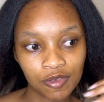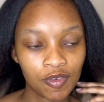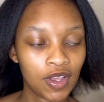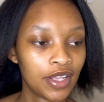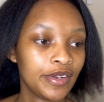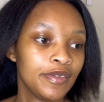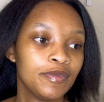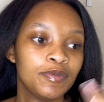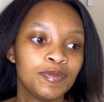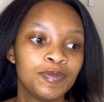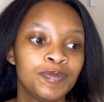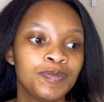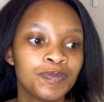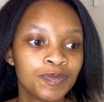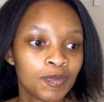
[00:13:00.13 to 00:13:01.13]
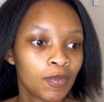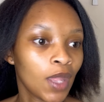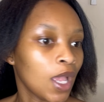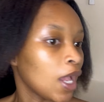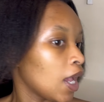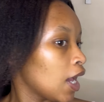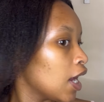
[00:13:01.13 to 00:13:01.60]

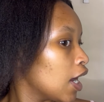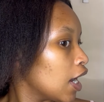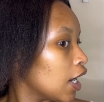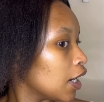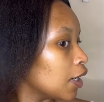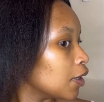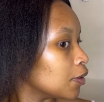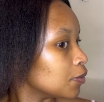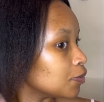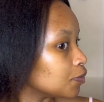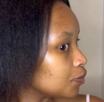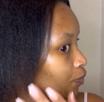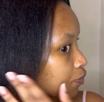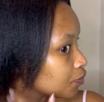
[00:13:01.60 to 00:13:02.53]
fine. Um,